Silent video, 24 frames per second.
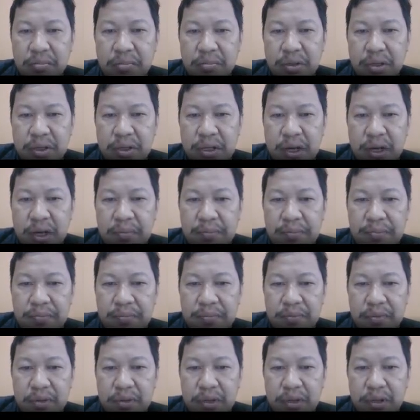
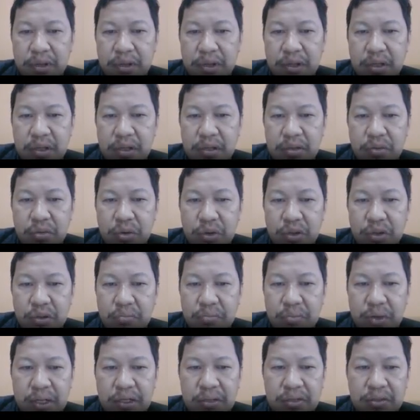become 20
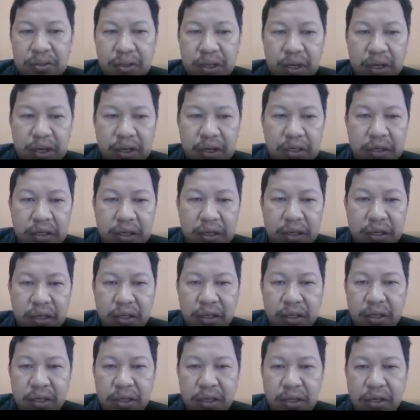marks, and
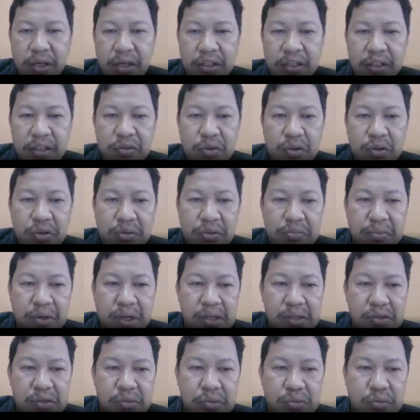another 20
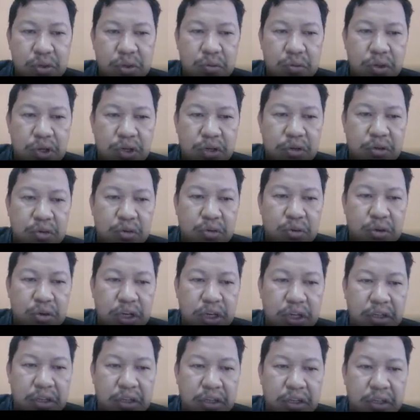marks we will do
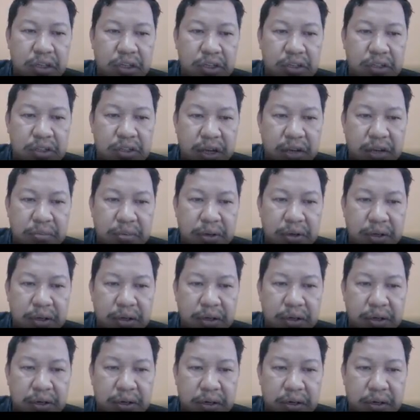another assignment.